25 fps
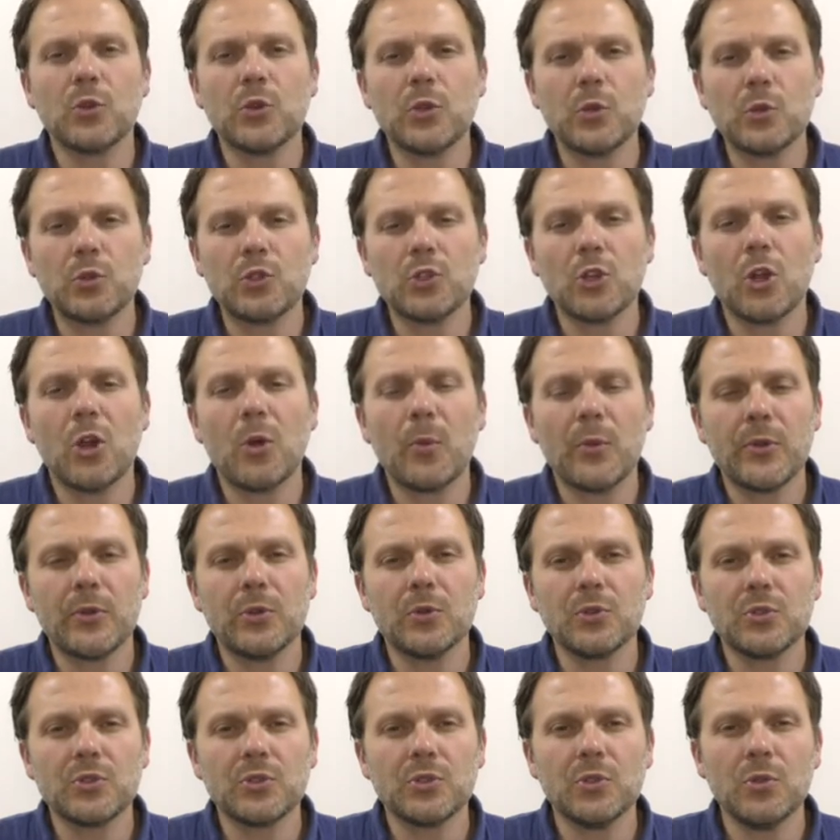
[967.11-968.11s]
you sharpen
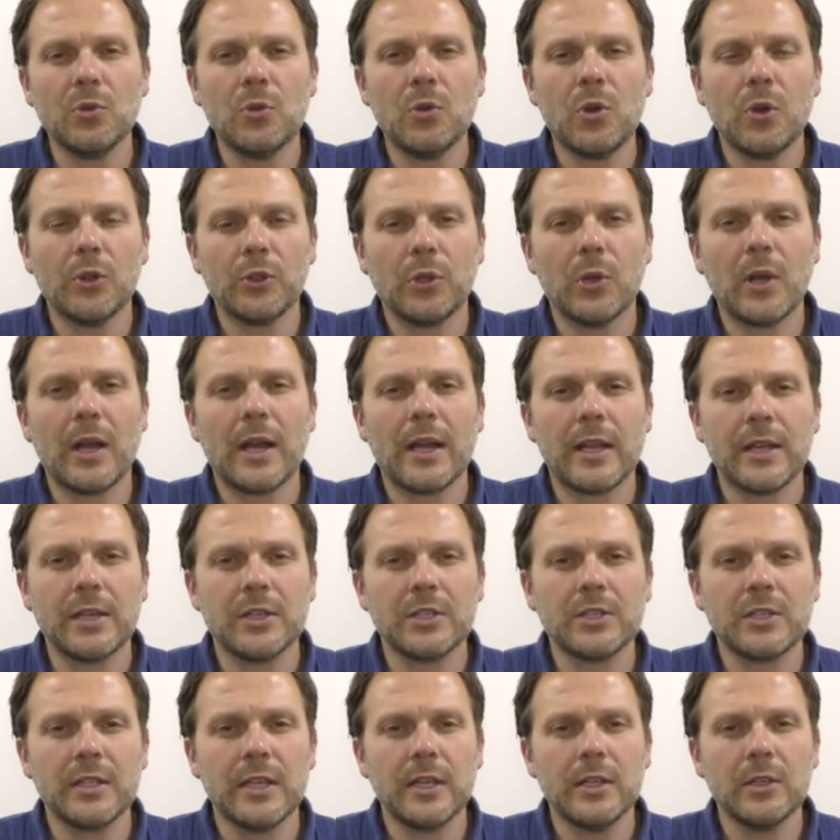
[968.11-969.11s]
your saw on your
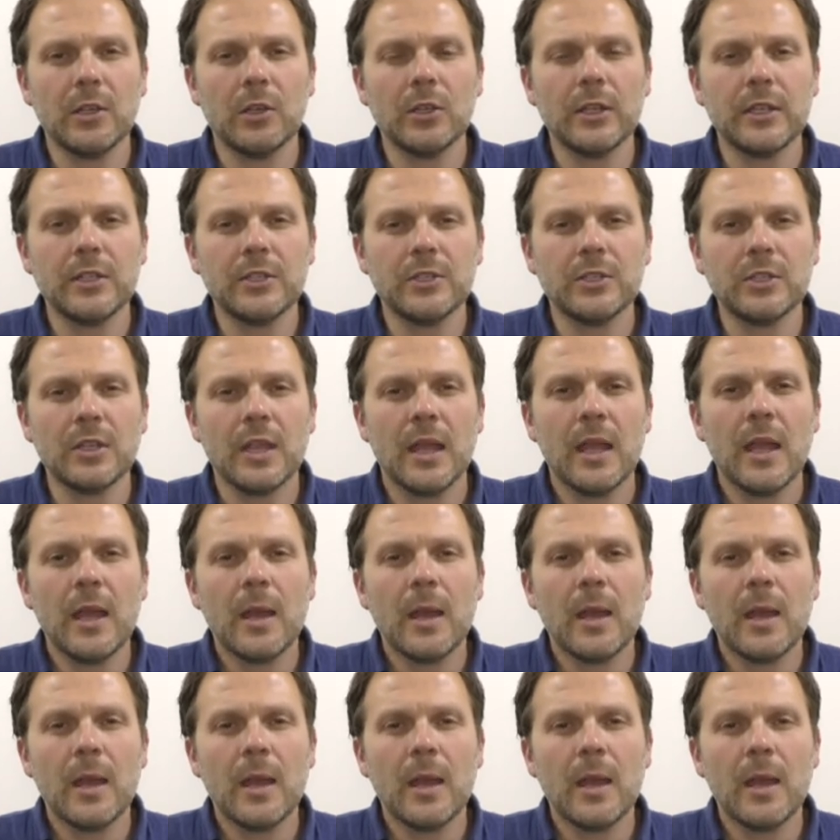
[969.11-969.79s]
IHT knowledge.